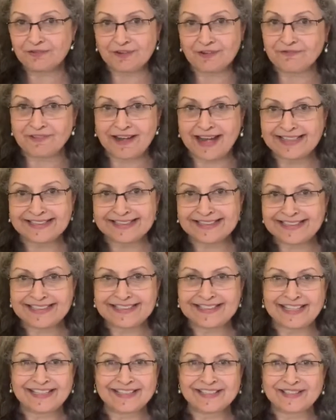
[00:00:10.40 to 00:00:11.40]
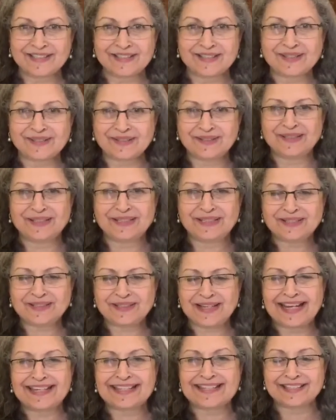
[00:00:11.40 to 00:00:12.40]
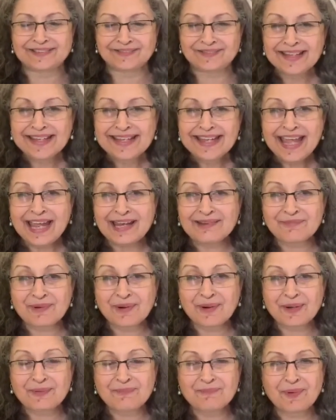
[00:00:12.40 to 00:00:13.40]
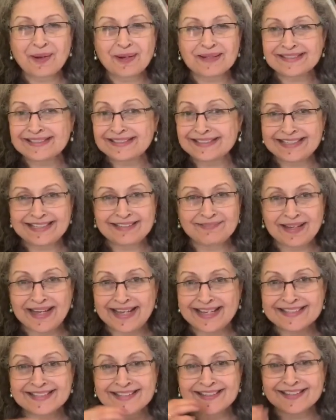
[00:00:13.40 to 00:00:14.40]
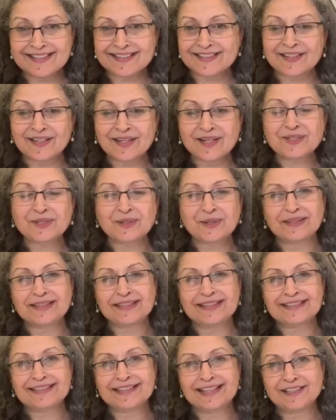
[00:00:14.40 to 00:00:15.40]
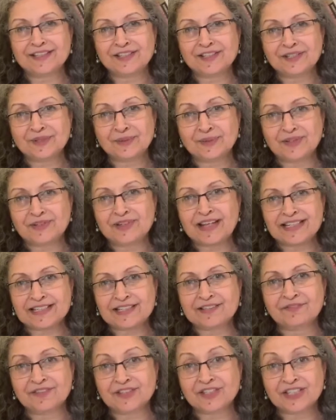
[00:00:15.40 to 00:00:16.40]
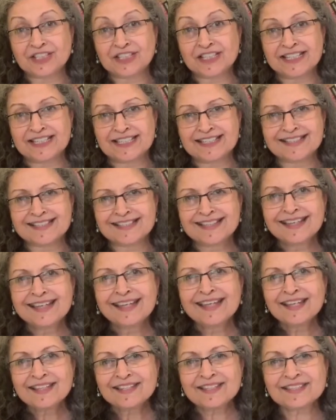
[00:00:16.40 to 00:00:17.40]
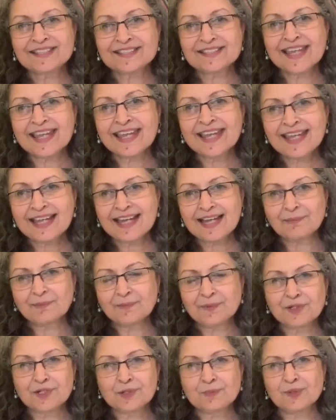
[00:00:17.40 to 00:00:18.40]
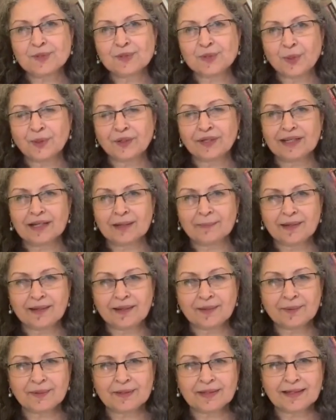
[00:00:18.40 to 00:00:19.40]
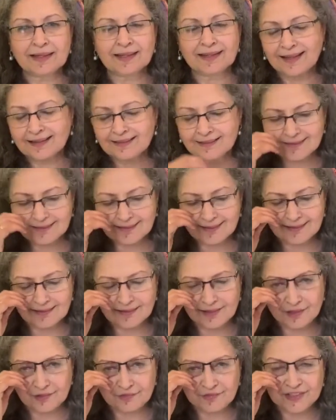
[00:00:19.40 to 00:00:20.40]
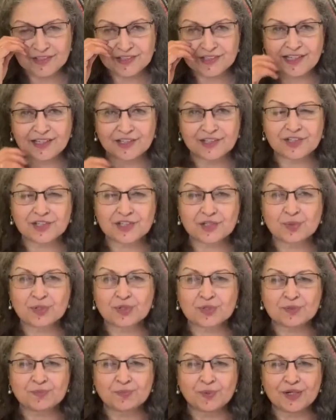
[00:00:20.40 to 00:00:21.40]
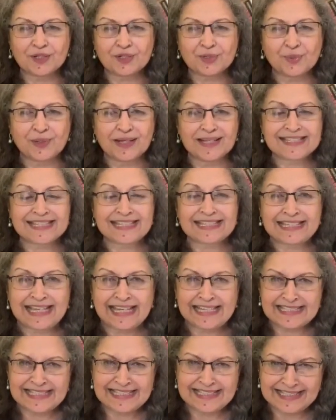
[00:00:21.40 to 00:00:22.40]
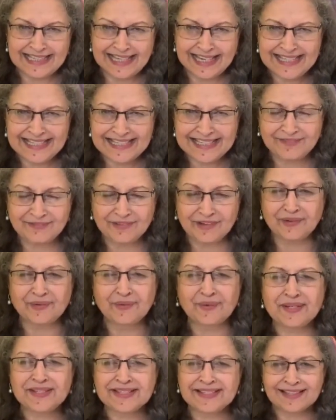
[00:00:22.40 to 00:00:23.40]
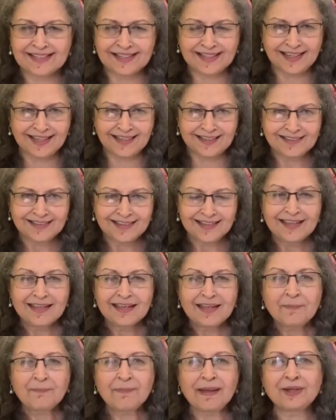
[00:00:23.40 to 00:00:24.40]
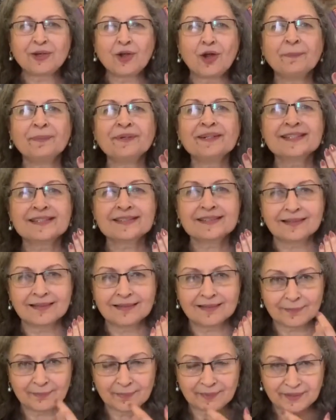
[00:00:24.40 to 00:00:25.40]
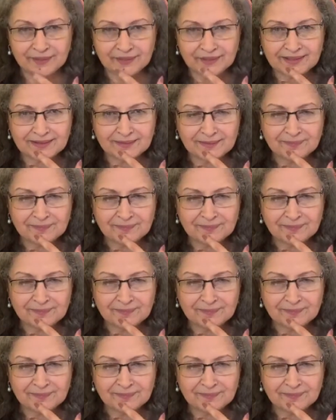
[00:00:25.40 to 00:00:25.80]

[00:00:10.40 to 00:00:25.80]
We Find Intelligence So Attractive? And more importantly, why is the research on intelligence so attractive, which it is? So today I'm going to be talking about another theory of intelligence, which was brought to us in 1990, very recently, by Robert Sternberg.